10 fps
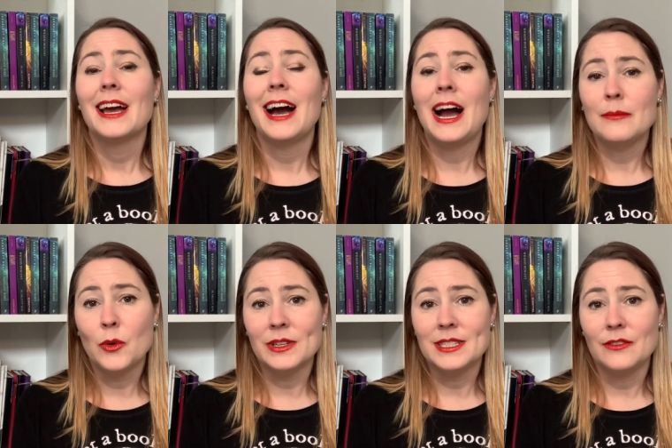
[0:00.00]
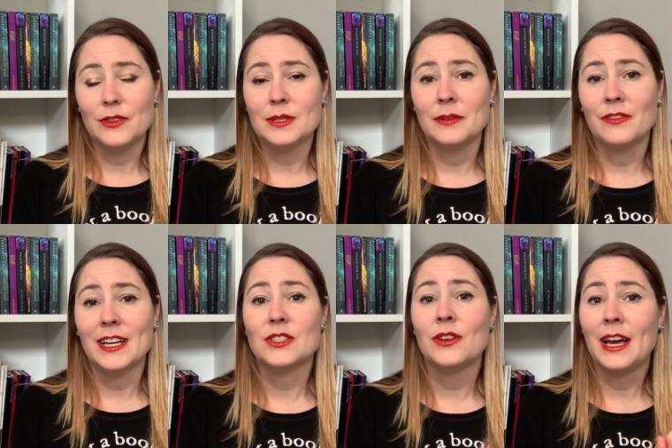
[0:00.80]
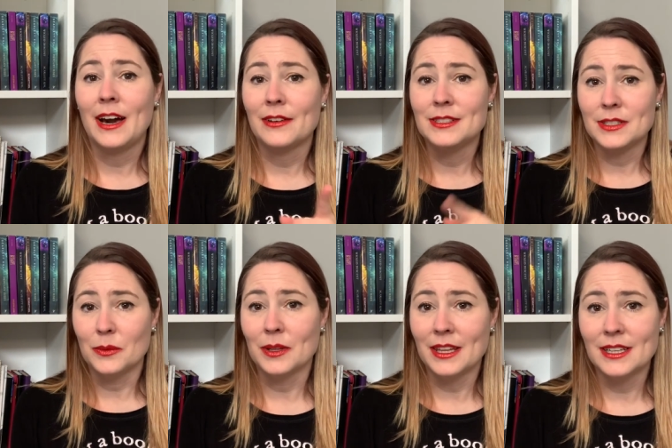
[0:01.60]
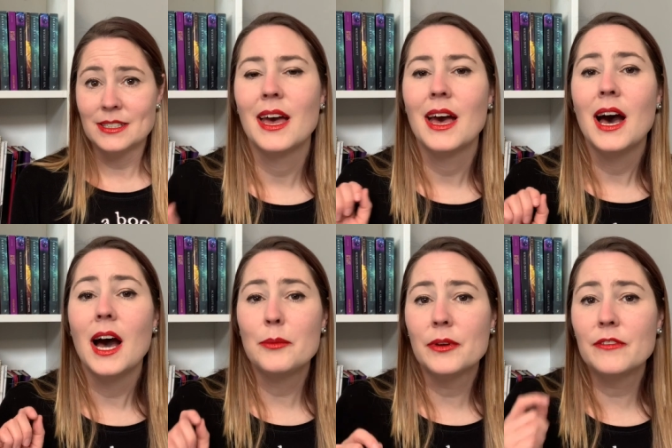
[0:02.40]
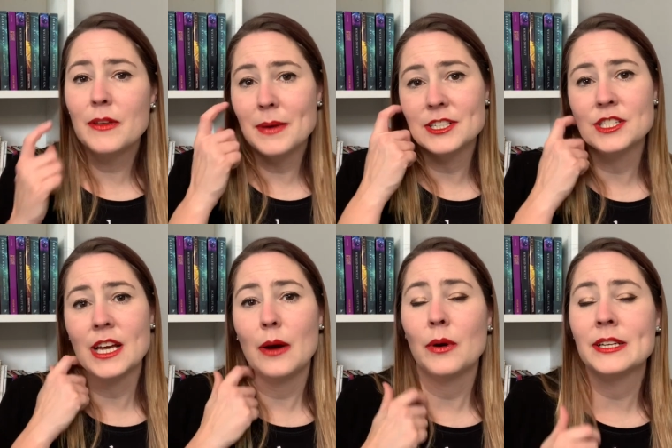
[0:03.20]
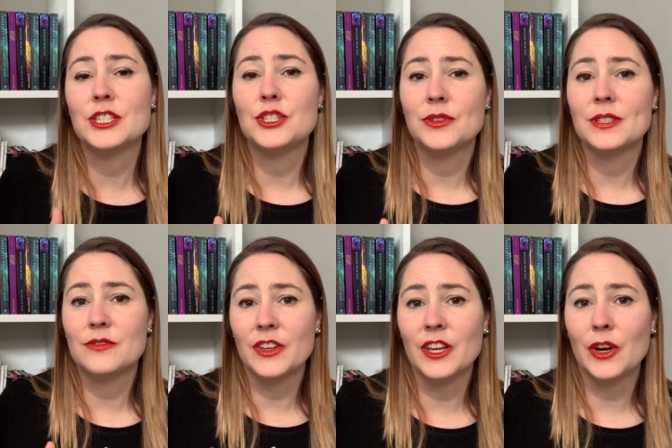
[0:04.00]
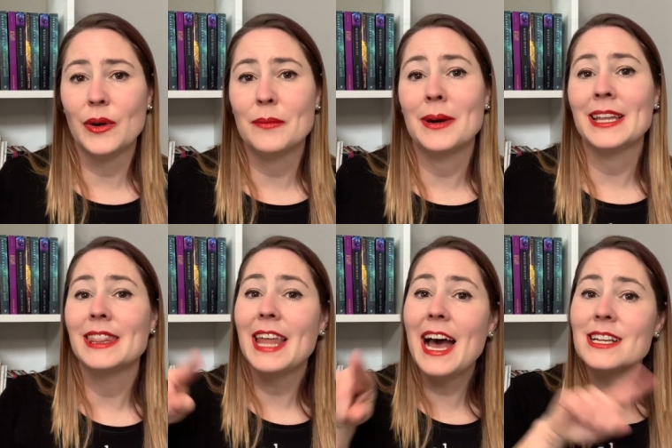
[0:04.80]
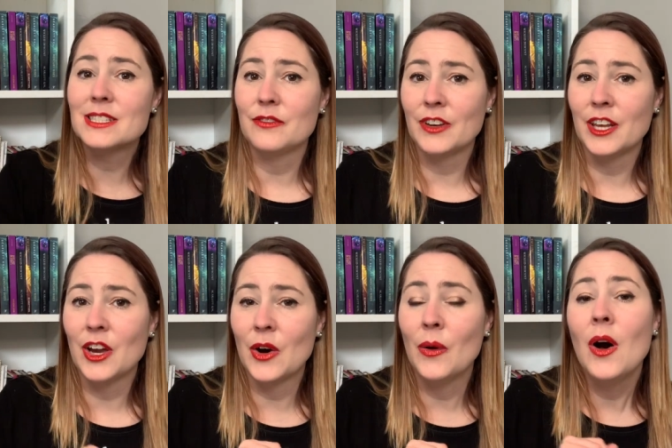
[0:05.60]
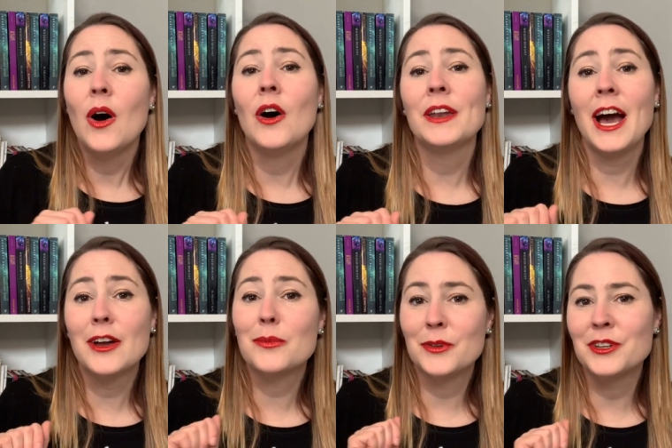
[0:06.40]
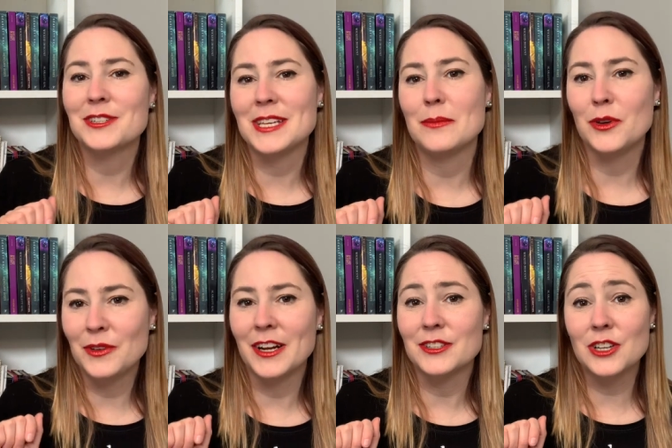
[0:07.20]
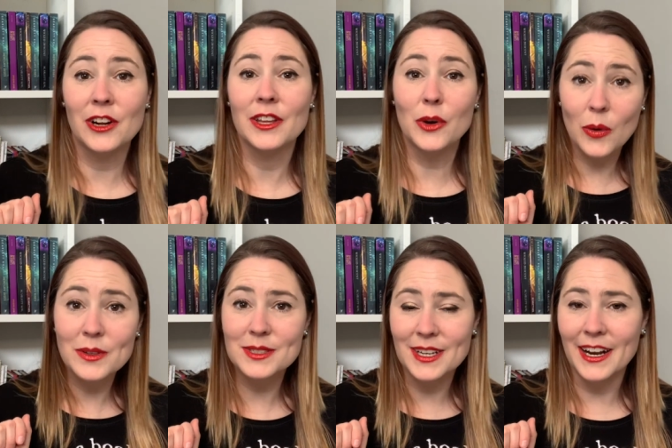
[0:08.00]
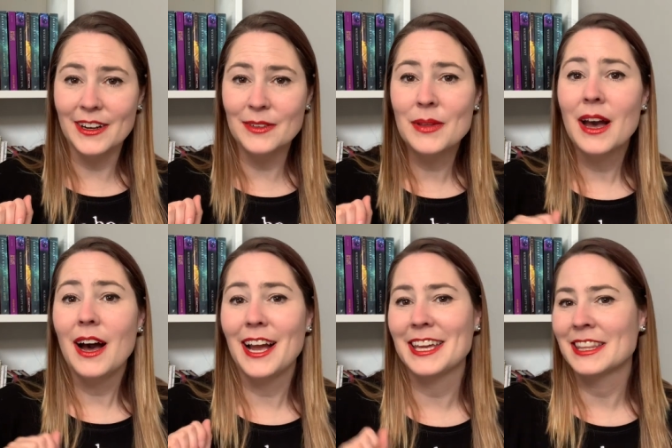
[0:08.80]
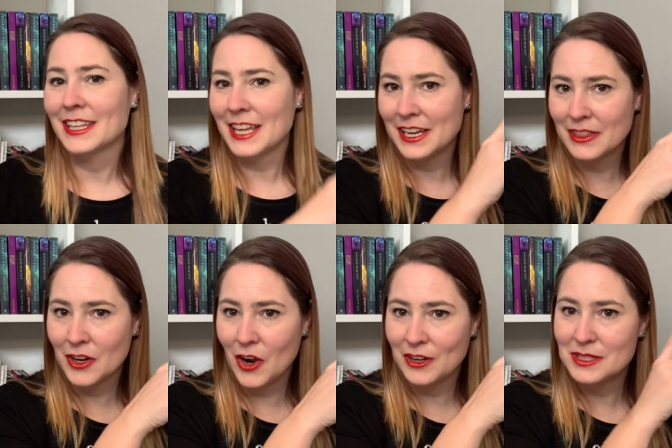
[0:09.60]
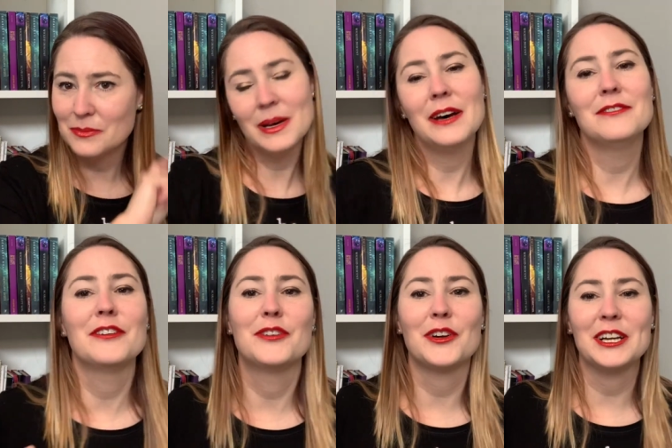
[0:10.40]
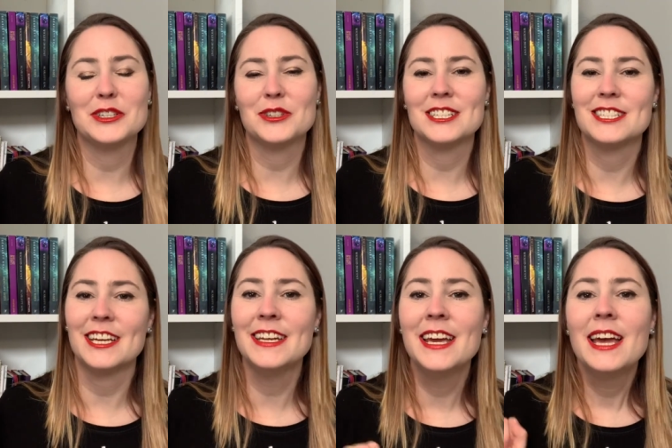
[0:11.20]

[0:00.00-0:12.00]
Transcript: I'm going to give you some advice on how to deal with this. I briefly mentioned I wanted to do this video in my last video on how to ruin your debut year, Scarlett Kol style. I can link that in the cards above if you're interested.